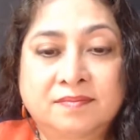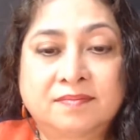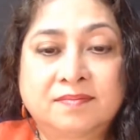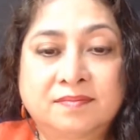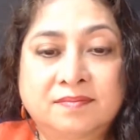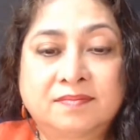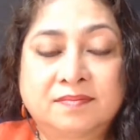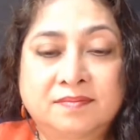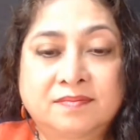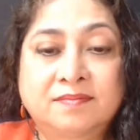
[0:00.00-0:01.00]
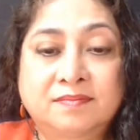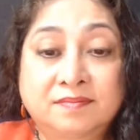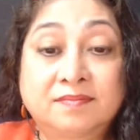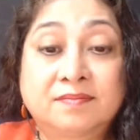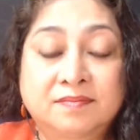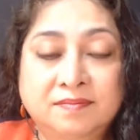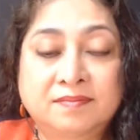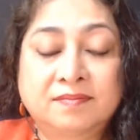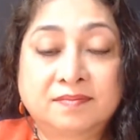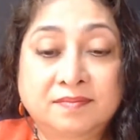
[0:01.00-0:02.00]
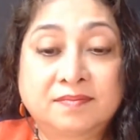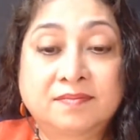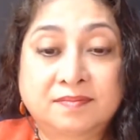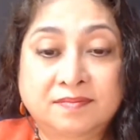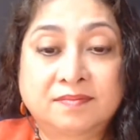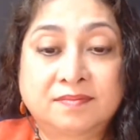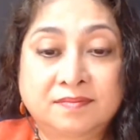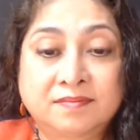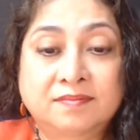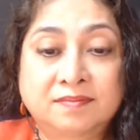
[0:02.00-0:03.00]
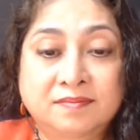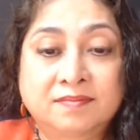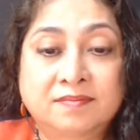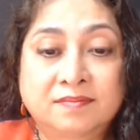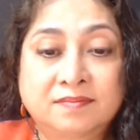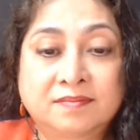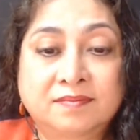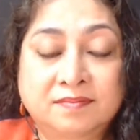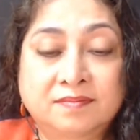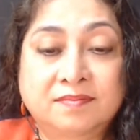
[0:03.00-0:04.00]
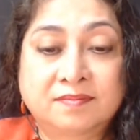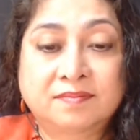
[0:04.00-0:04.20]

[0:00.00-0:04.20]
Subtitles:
(silent)